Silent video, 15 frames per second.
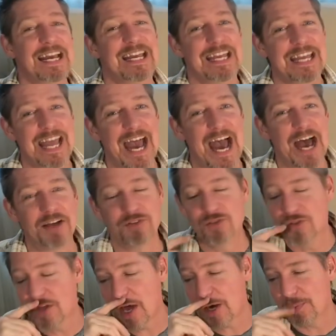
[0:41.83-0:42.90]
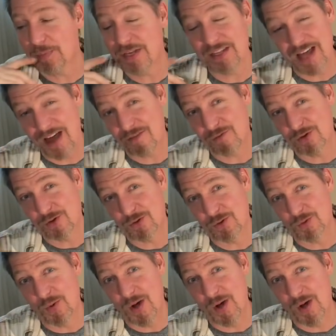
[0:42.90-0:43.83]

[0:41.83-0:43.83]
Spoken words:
yeah, so that'll be that for a little